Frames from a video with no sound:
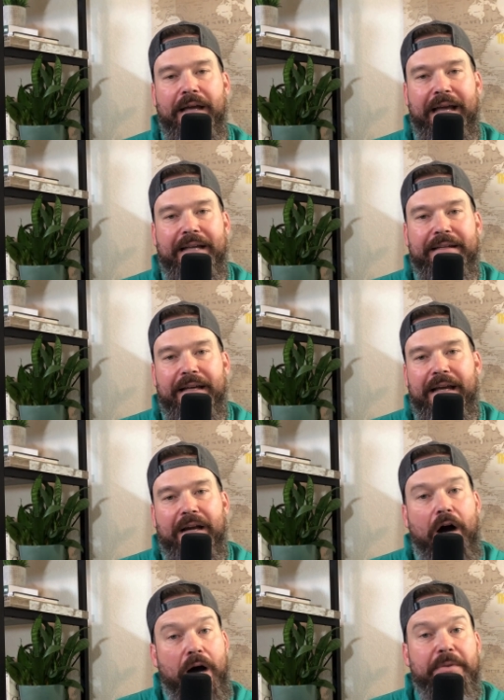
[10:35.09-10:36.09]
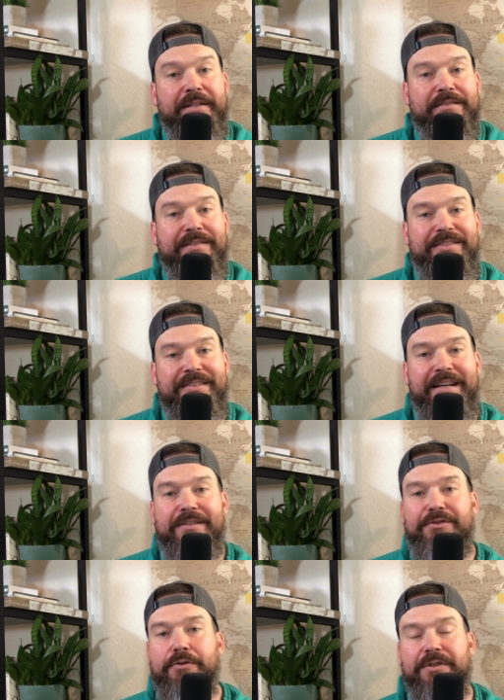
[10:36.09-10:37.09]
and ominously
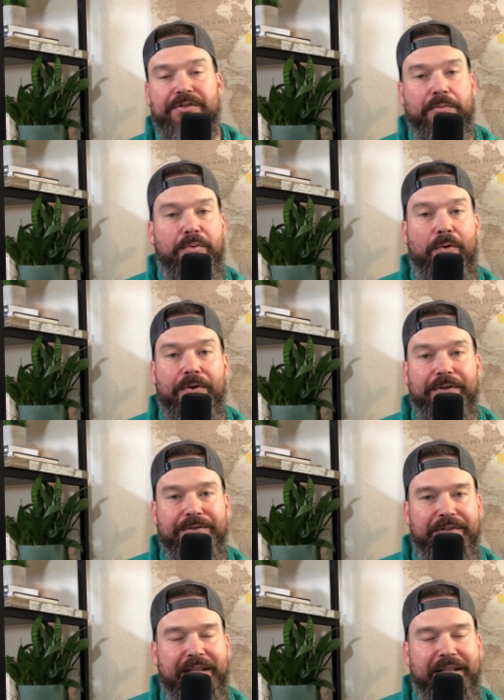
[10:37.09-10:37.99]
stated to his supporters